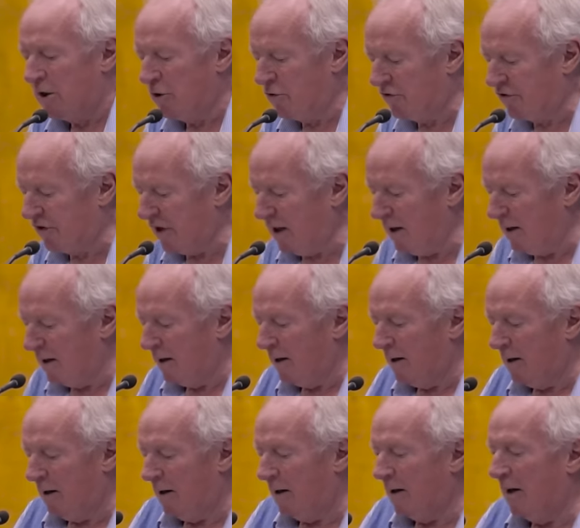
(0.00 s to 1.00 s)
You see,
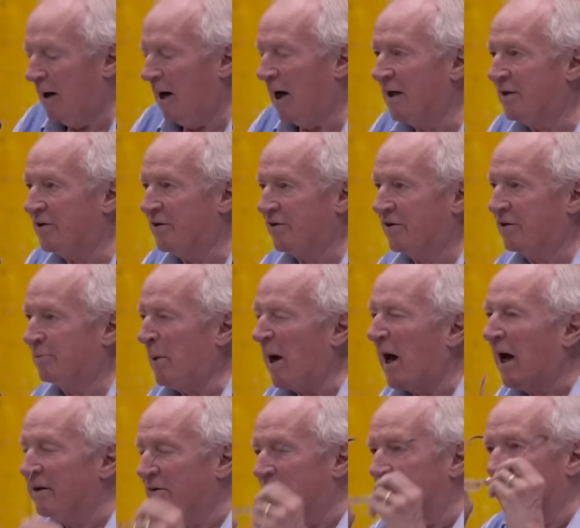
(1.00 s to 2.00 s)
I
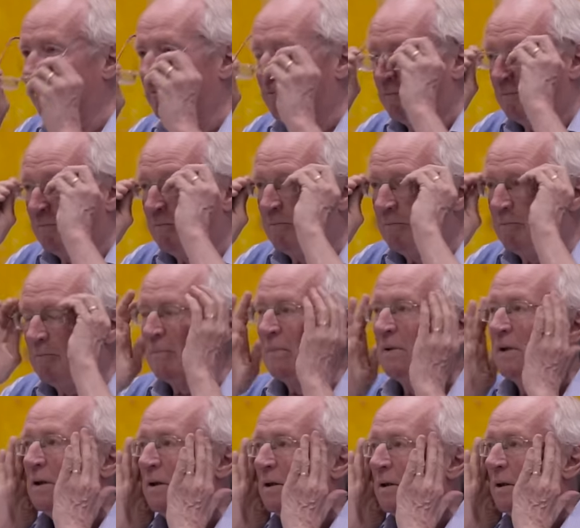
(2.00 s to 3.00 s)
suspect
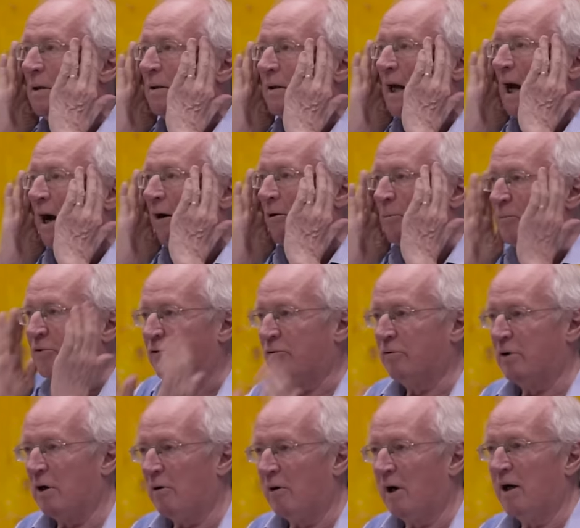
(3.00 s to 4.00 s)
the Arabs,
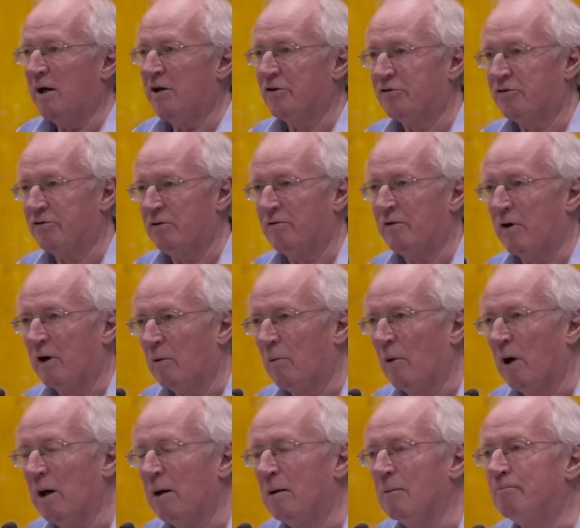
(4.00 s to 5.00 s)
who know our history very
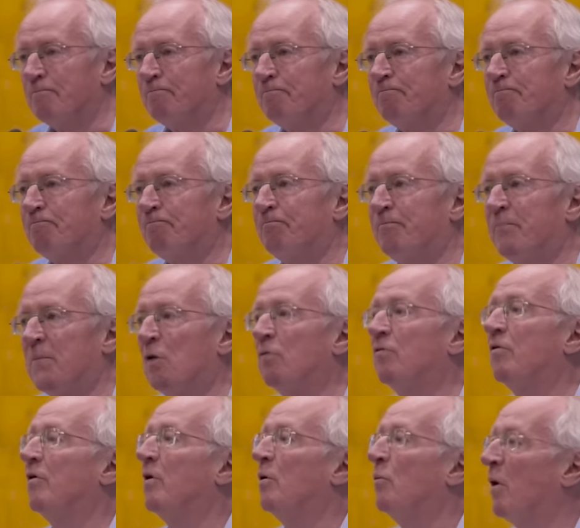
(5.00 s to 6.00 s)
well, know
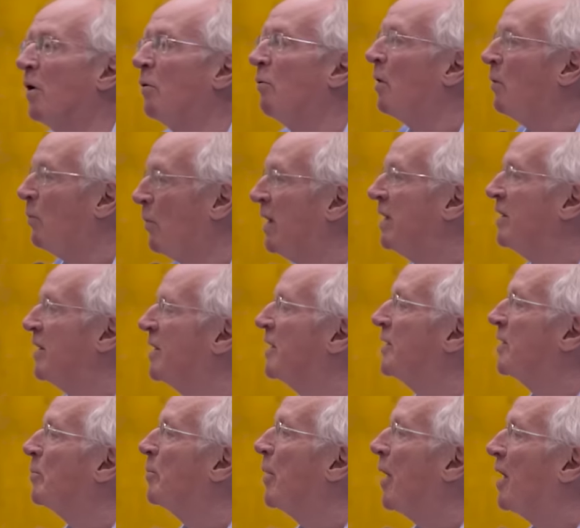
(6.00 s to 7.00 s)
very well what we did
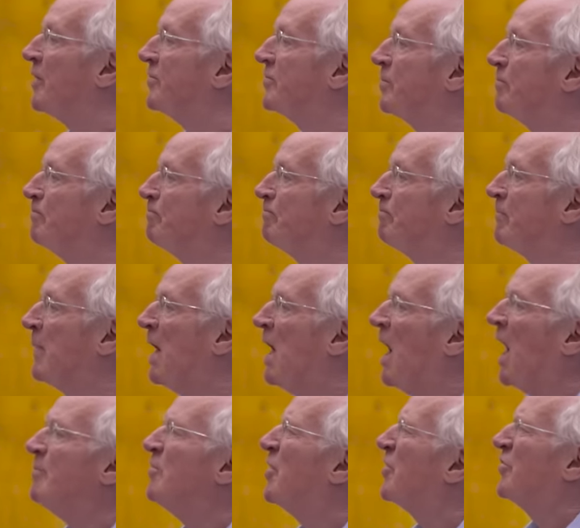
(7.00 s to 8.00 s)
in the past.
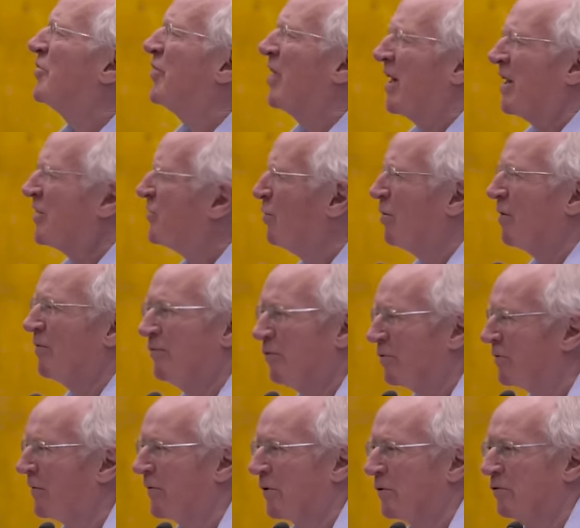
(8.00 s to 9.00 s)
I'm not saying it's all the
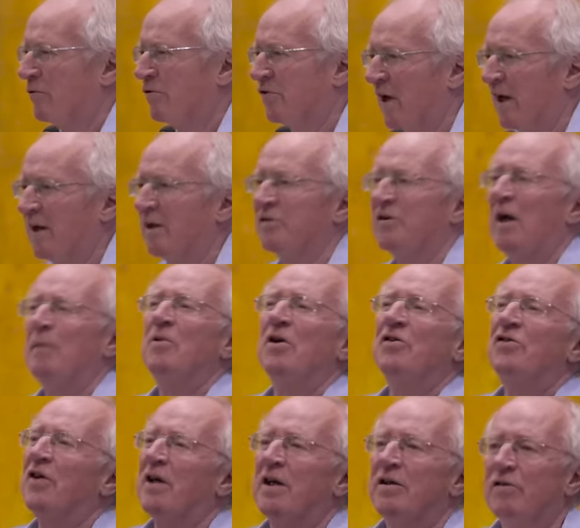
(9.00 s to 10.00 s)
fault of the Crusaders. I'm
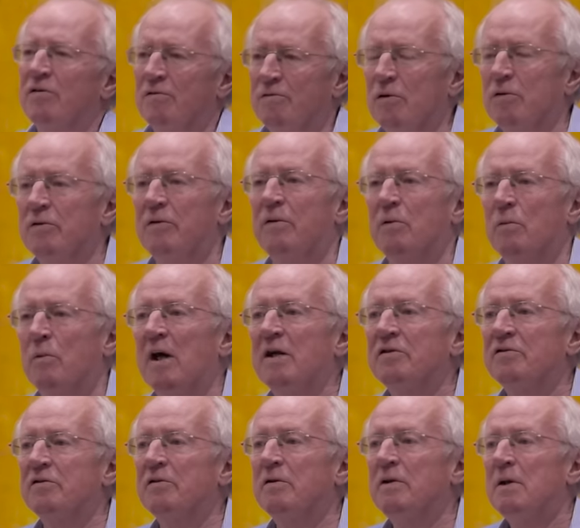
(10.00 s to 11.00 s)
not saying it's the fault of the
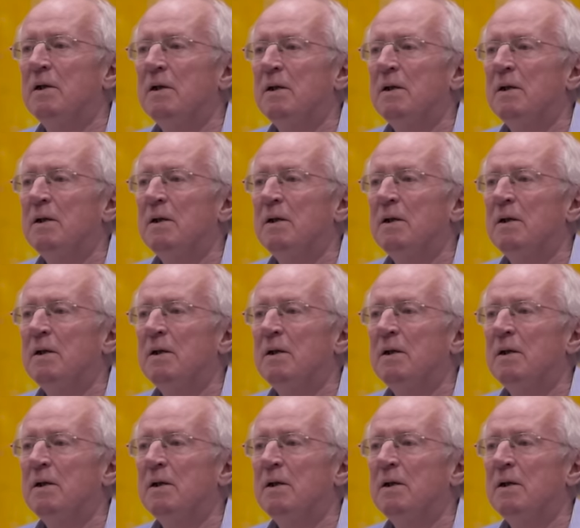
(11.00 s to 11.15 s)
West.